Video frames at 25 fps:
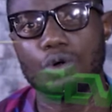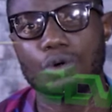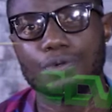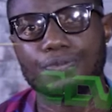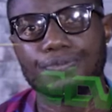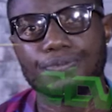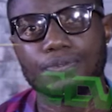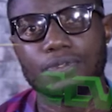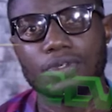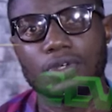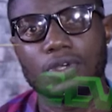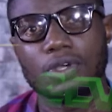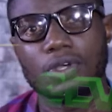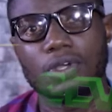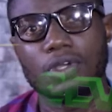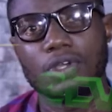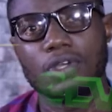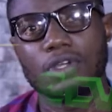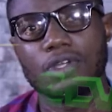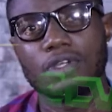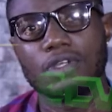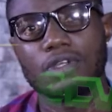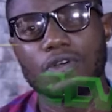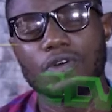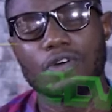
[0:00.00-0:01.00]
off.
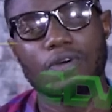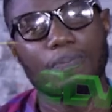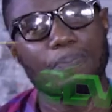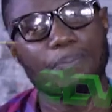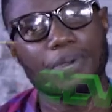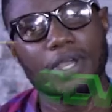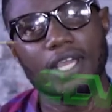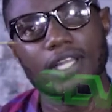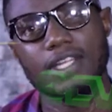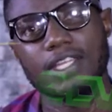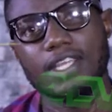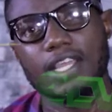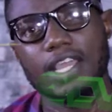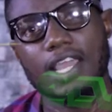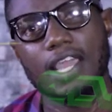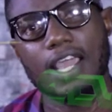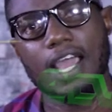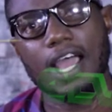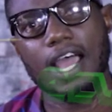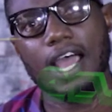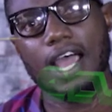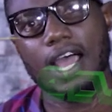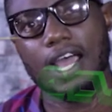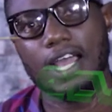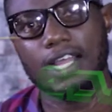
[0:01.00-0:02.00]
Compare the
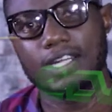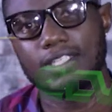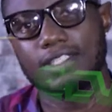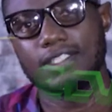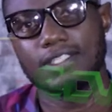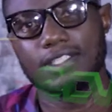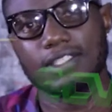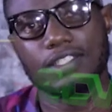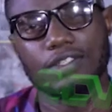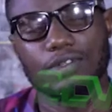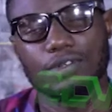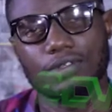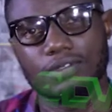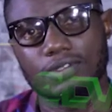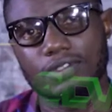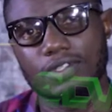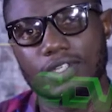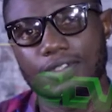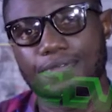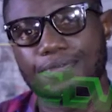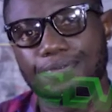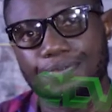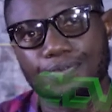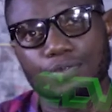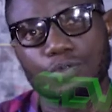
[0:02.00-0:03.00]
hand, you know,
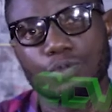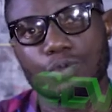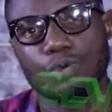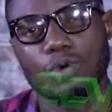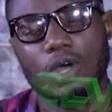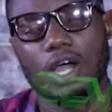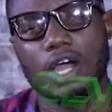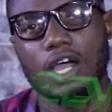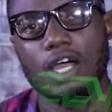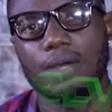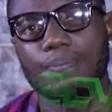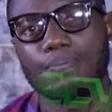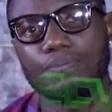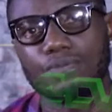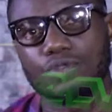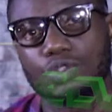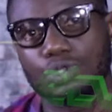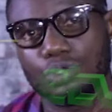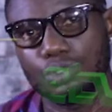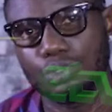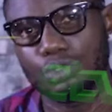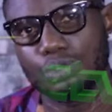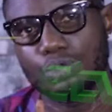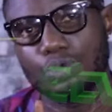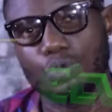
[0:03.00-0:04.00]
a full arm
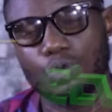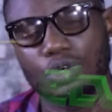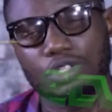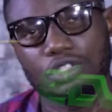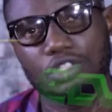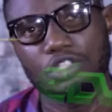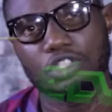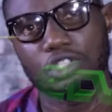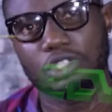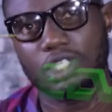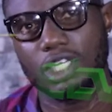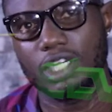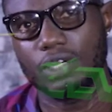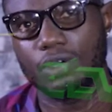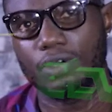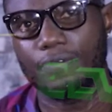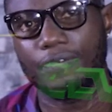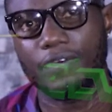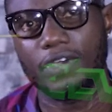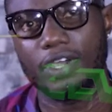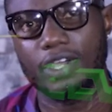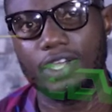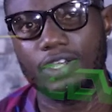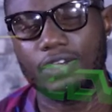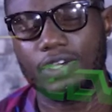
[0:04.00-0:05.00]
to one strand of
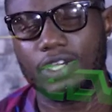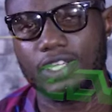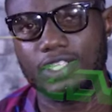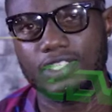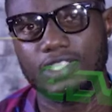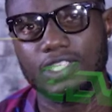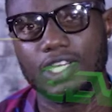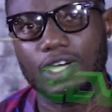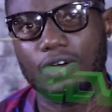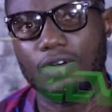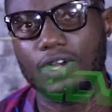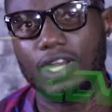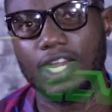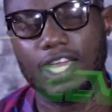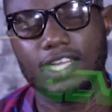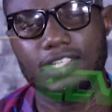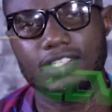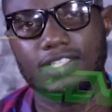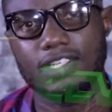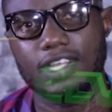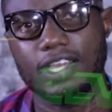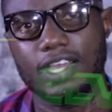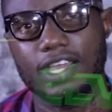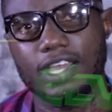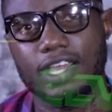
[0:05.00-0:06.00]
hair. You can see how light
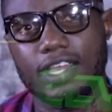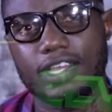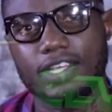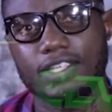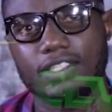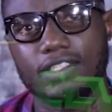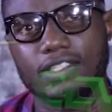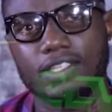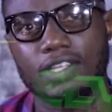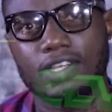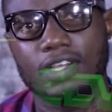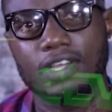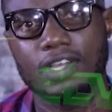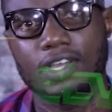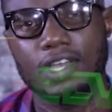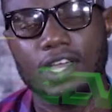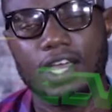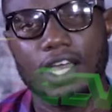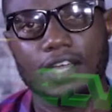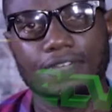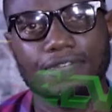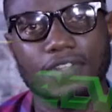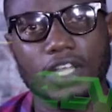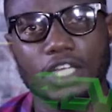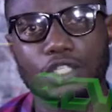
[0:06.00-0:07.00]
the hair is.
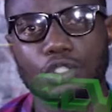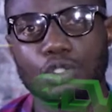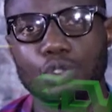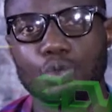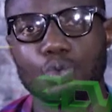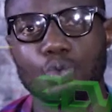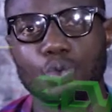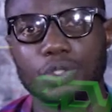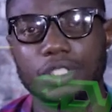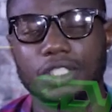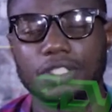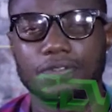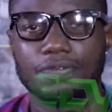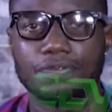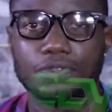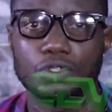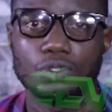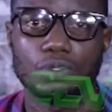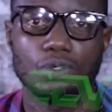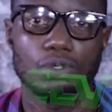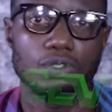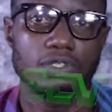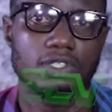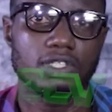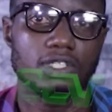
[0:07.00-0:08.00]
After you weave, you
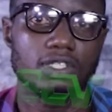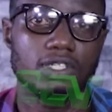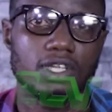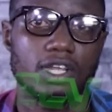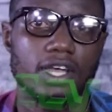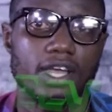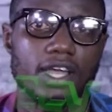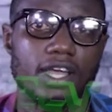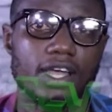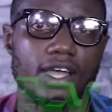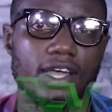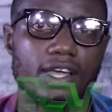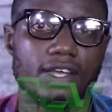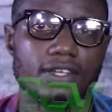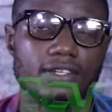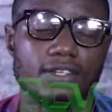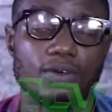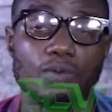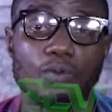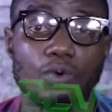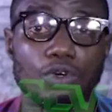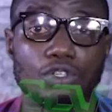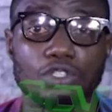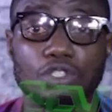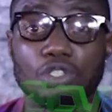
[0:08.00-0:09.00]
loosen the hair, the
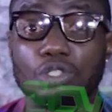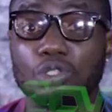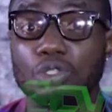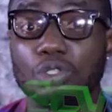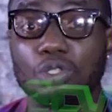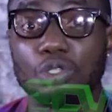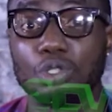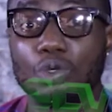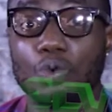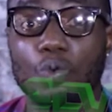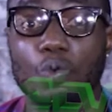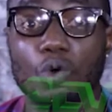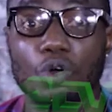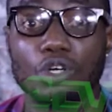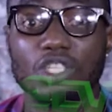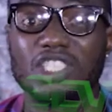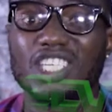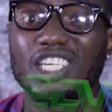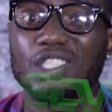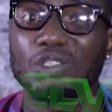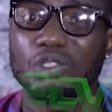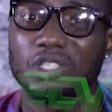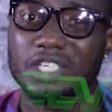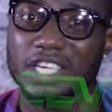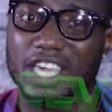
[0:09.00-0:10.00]
worst you do, you wash,
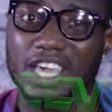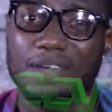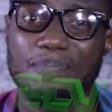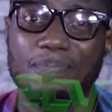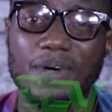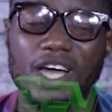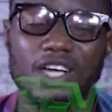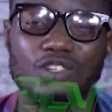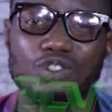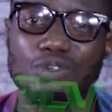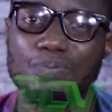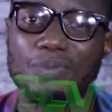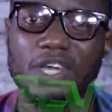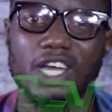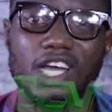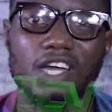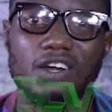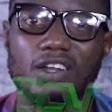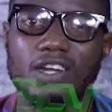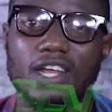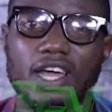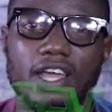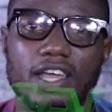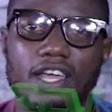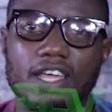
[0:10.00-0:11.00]
then you get back to make
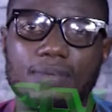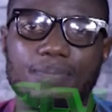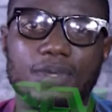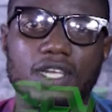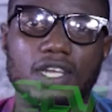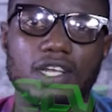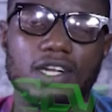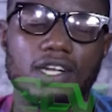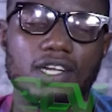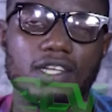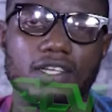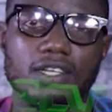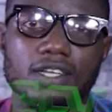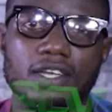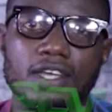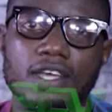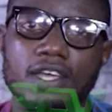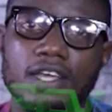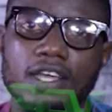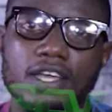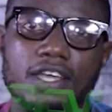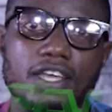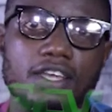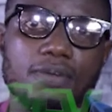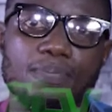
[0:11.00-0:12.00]
another hair immediately.
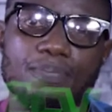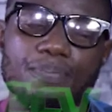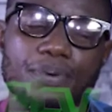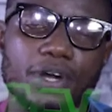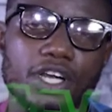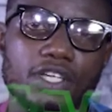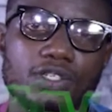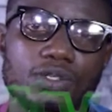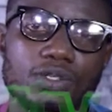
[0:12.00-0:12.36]
It breaks